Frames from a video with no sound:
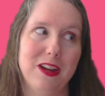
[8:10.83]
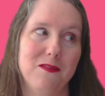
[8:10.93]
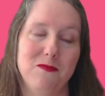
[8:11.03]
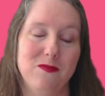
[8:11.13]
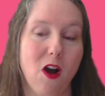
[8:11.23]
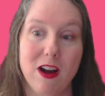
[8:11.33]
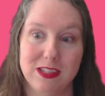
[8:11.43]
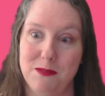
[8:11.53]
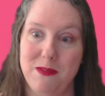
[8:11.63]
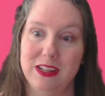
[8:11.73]
it
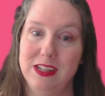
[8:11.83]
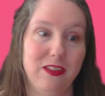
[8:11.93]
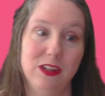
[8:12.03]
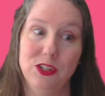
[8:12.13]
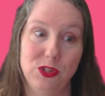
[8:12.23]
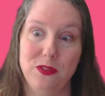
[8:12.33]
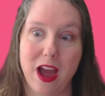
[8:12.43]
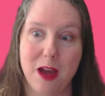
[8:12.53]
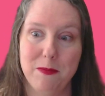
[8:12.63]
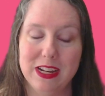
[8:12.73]
awesome that day, then do
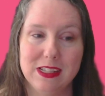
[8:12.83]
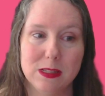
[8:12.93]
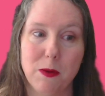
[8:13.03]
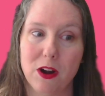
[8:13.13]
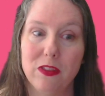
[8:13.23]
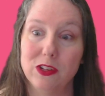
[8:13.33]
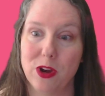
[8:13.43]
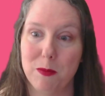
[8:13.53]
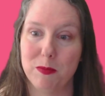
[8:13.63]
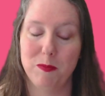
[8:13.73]
that because it's part of the
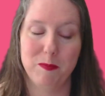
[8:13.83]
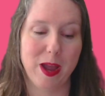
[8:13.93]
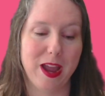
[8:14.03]
trip. But